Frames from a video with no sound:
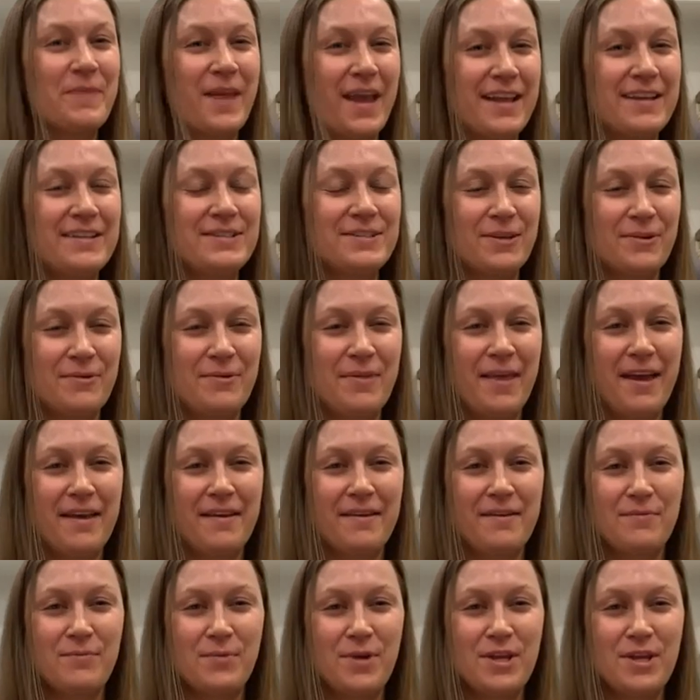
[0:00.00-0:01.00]
And so
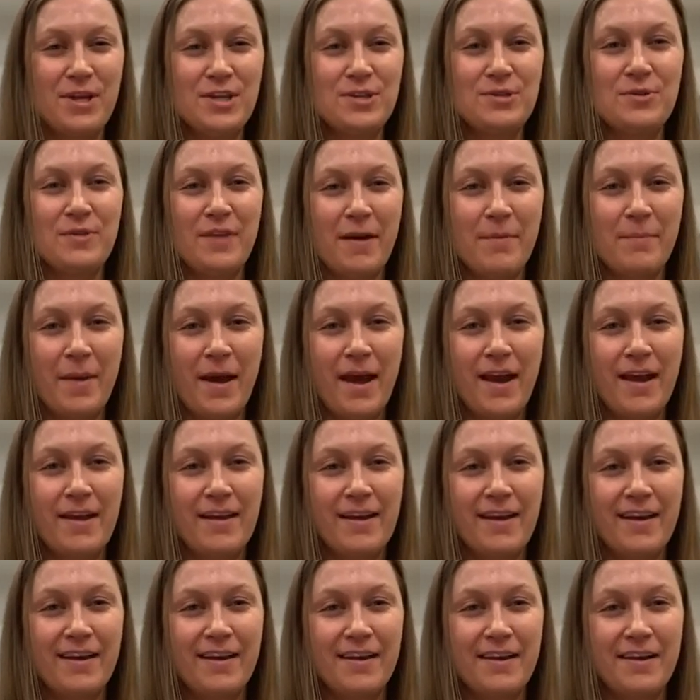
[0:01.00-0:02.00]
that we do that
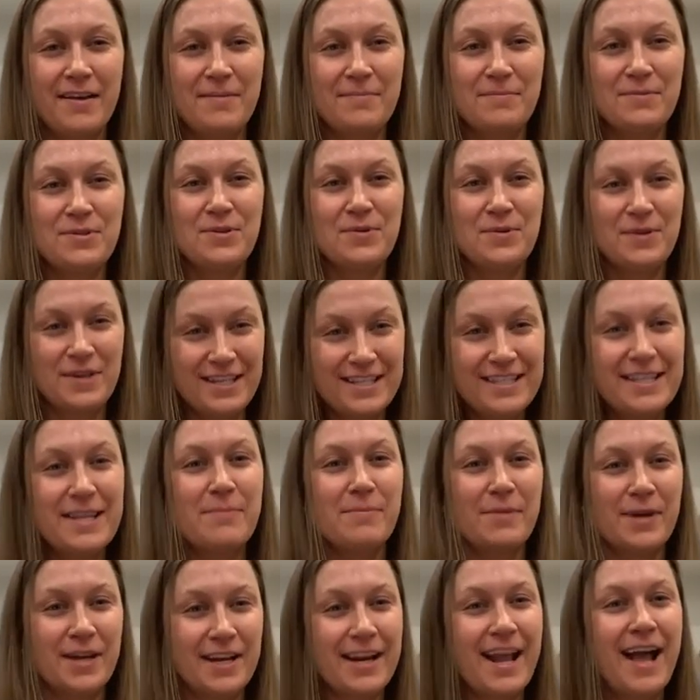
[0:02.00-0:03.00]
by doing a
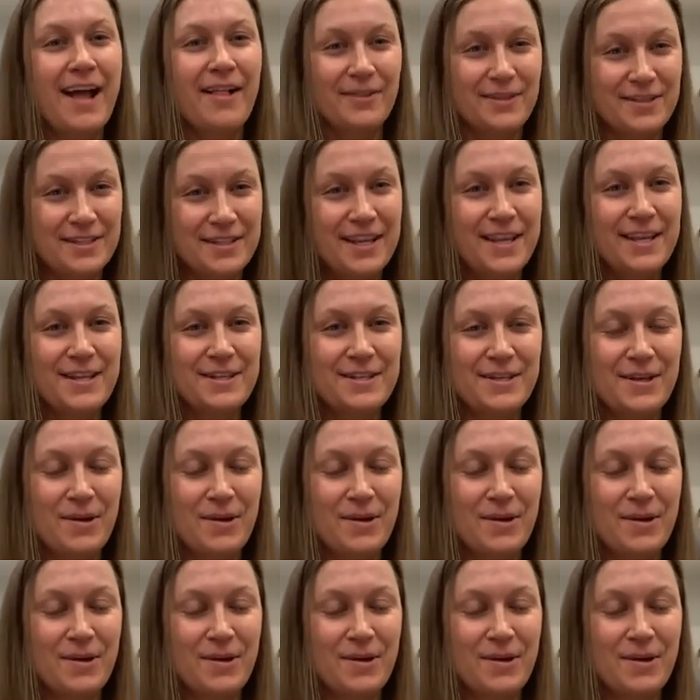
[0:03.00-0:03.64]
semen analysis.